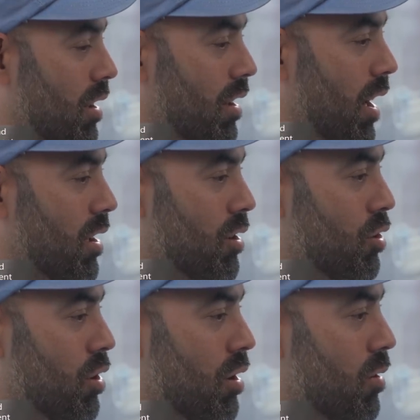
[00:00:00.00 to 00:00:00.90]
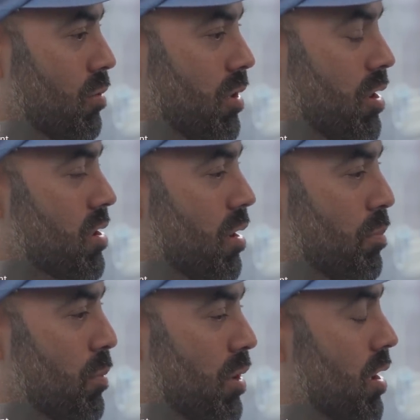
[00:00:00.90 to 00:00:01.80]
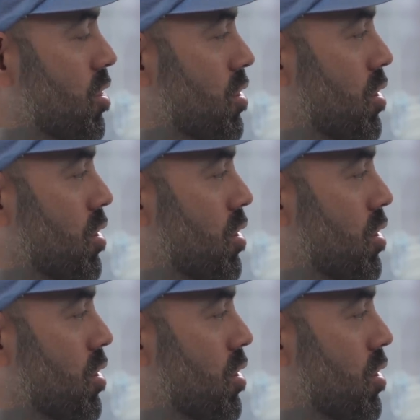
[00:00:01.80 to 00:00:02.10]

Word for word: like you know there's some people that just